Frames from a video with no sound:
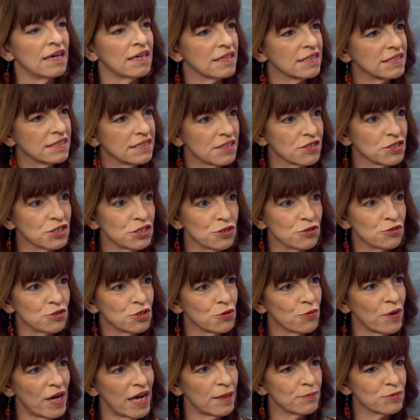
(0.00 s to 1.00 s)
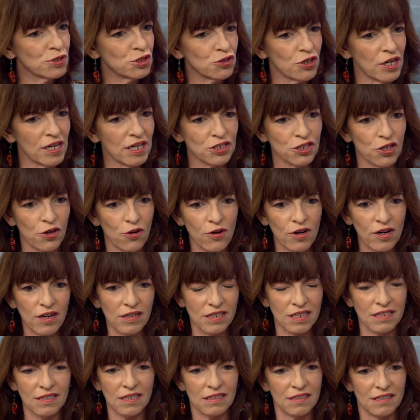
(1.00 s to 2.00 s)
It's like, do you do abstract
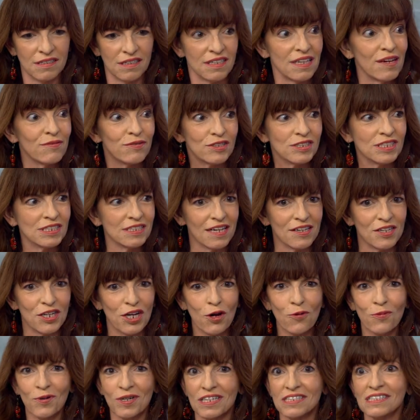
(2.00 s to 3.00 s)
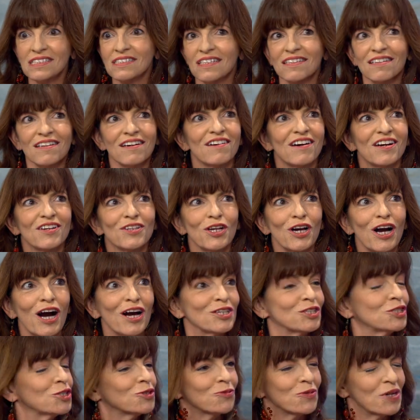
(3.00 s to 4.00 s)
art? And you never say no. And I said, I,
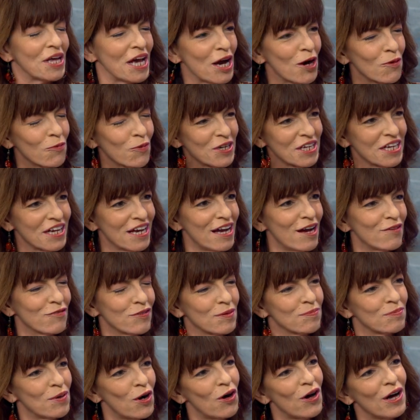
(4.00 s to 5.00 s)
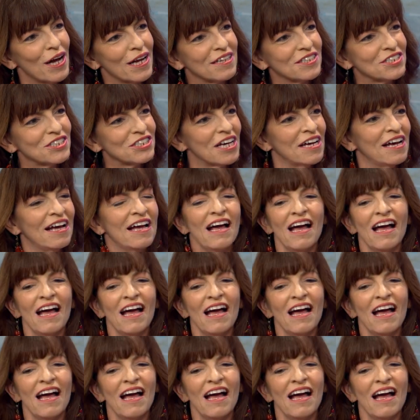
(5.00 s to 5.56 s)
I do now. What do you have in mind?